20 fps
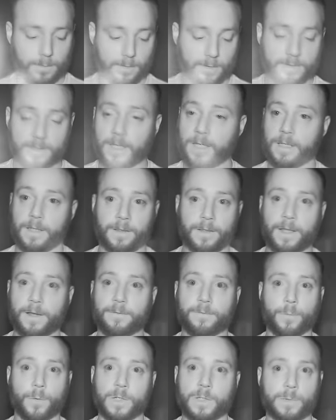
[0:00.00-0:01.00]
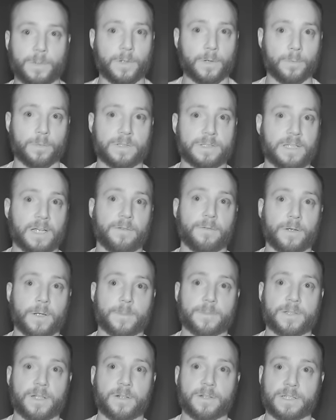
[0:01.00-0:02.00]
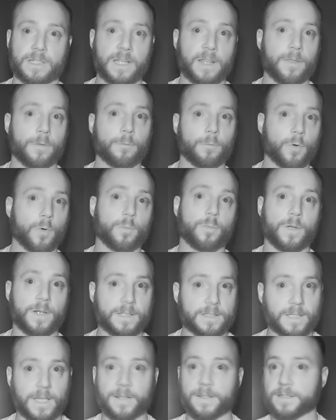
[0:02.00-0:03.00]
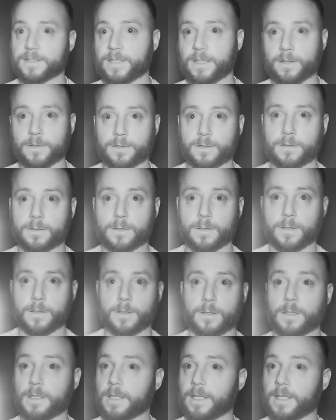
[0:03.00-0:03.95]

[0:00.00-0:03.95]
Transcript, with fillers: Because that voice we heard was definitely upstairs, and then the rope lights on the stairs. Yeah.